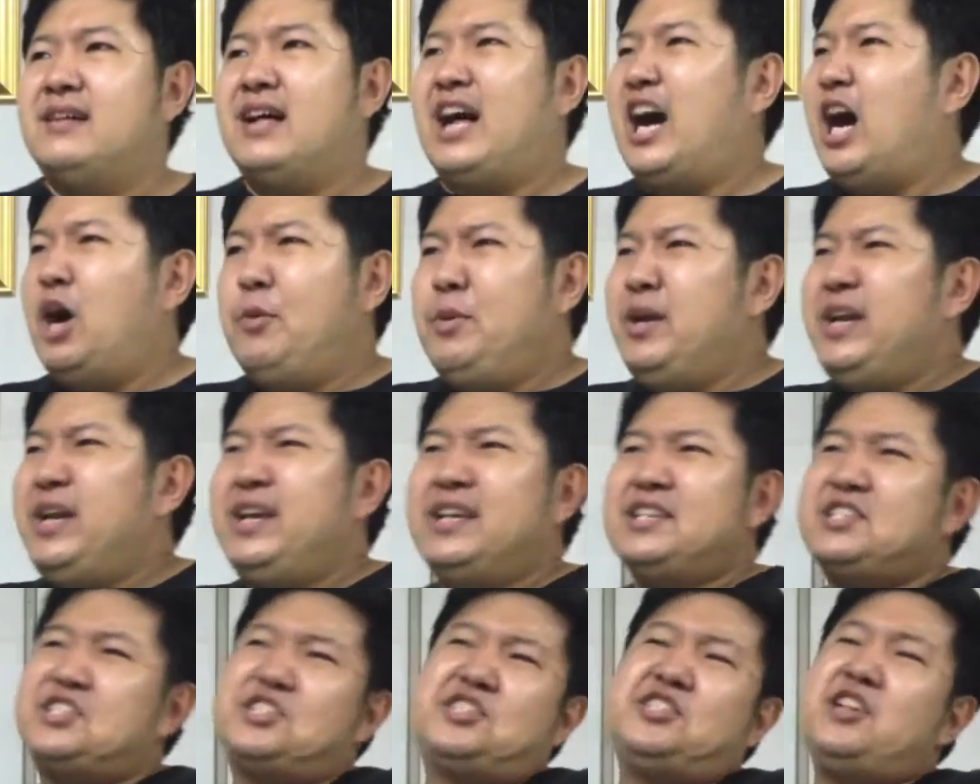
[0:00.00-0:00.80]
Albeit
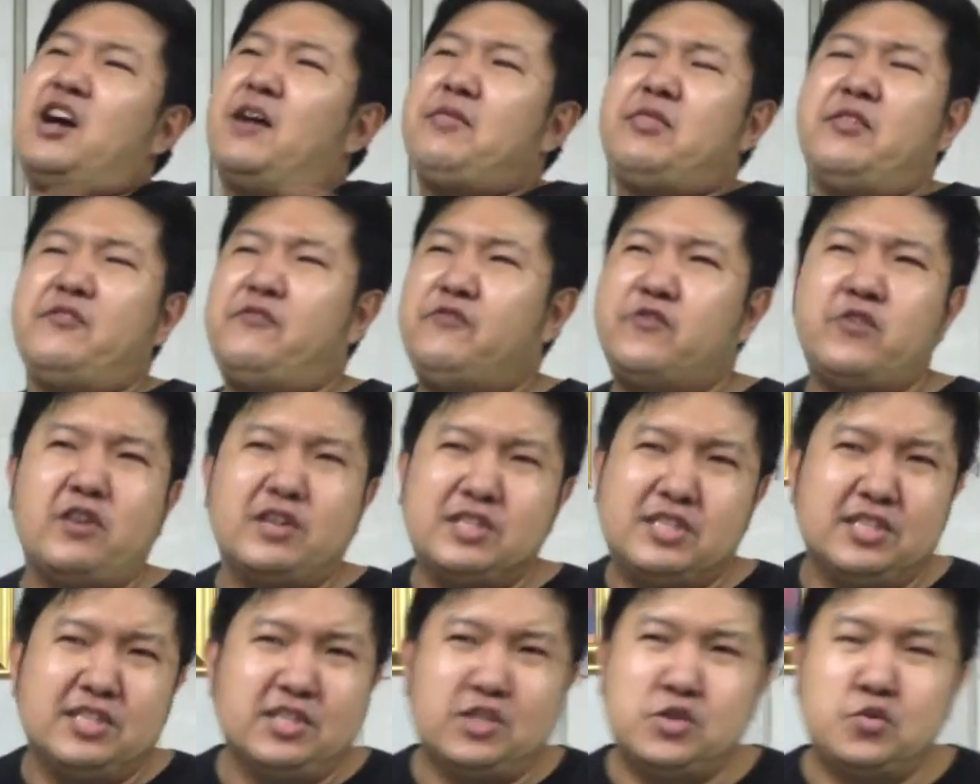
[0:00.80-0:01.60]
is not the
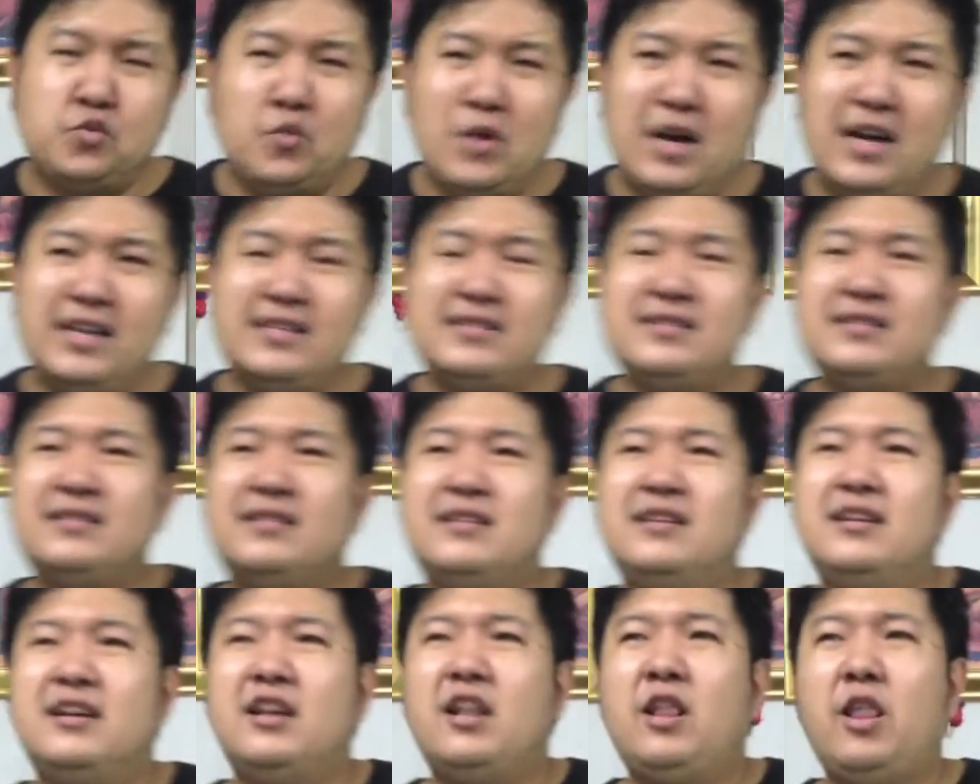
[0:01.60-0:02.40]
fastest one,
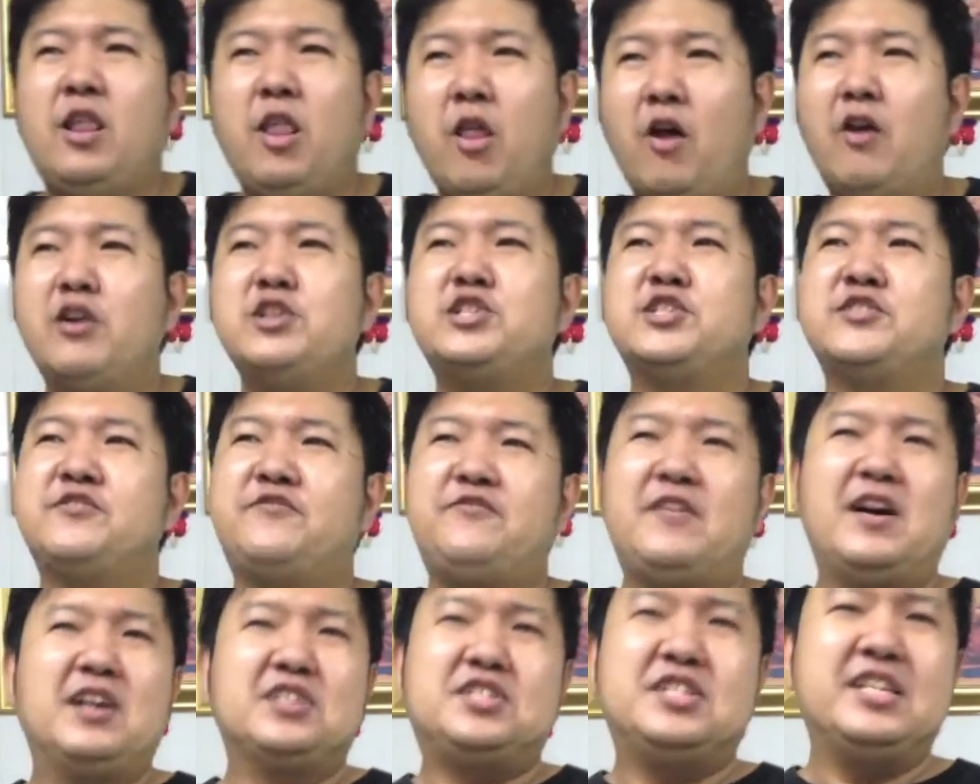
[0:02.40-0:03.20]
larger
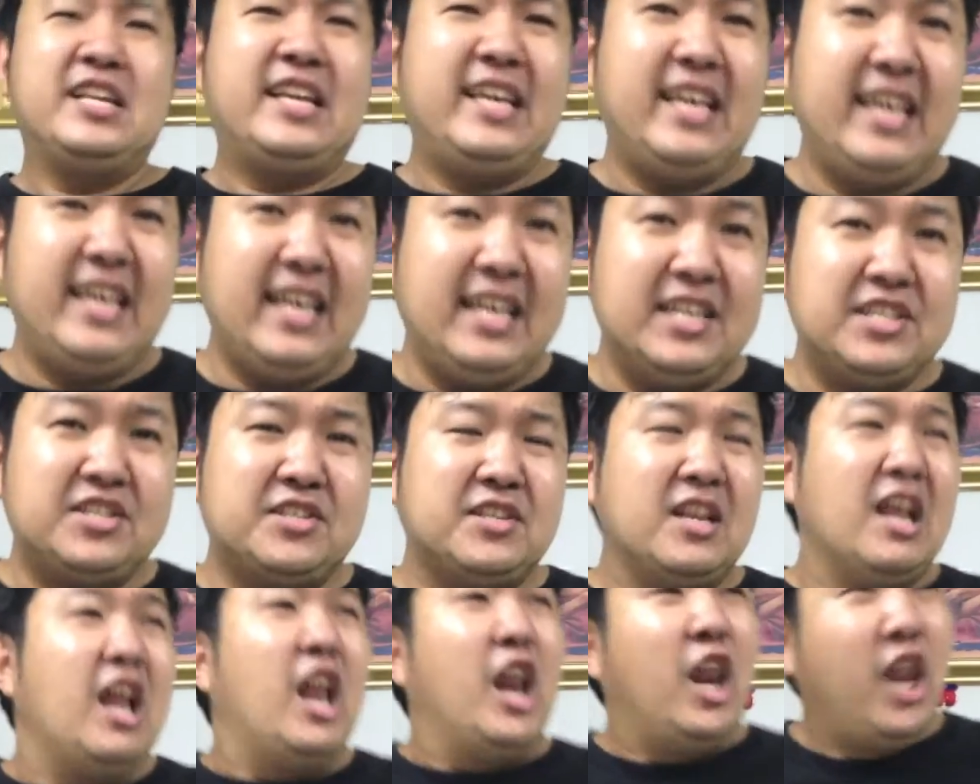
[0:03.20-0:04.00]
function
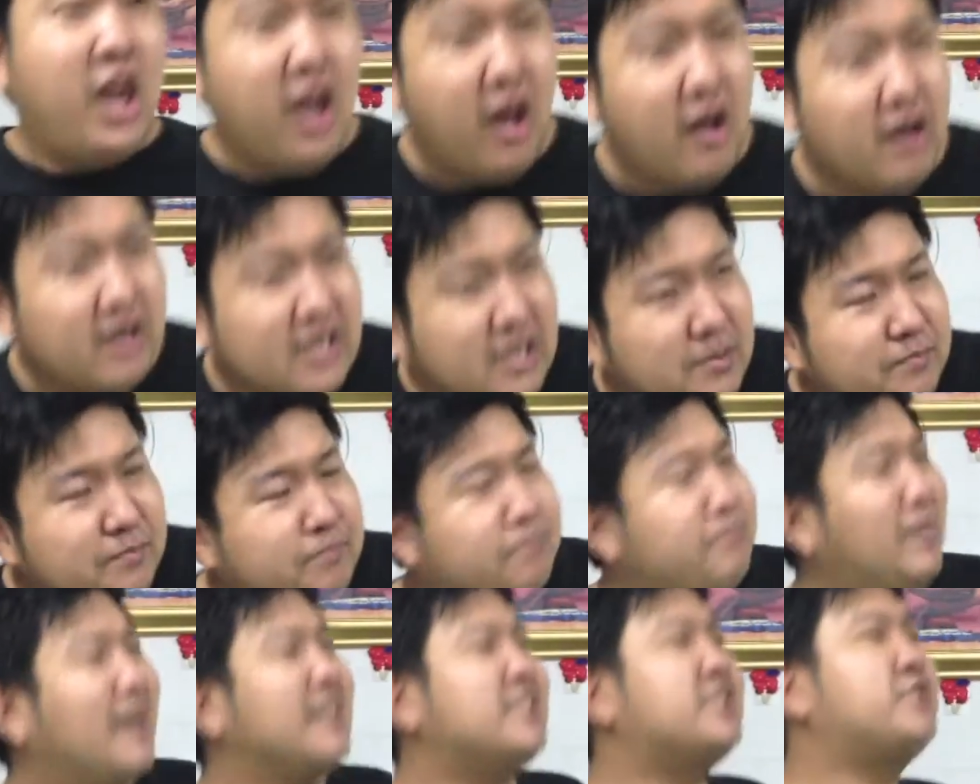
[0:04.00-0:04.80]
keys, longer
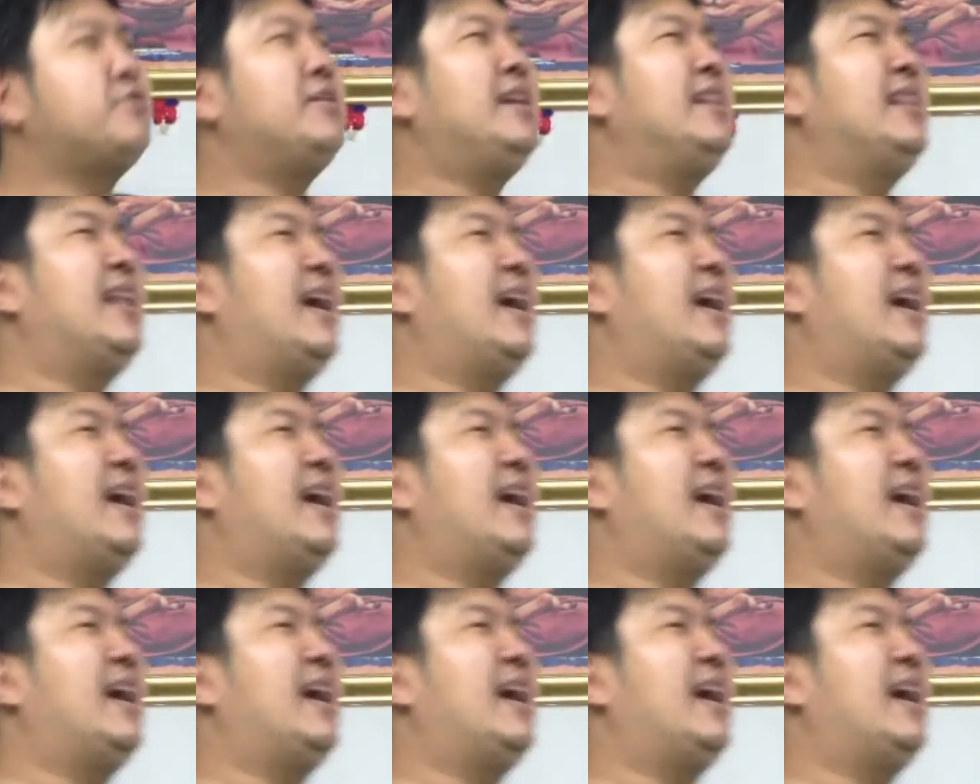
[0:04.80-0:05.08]
battery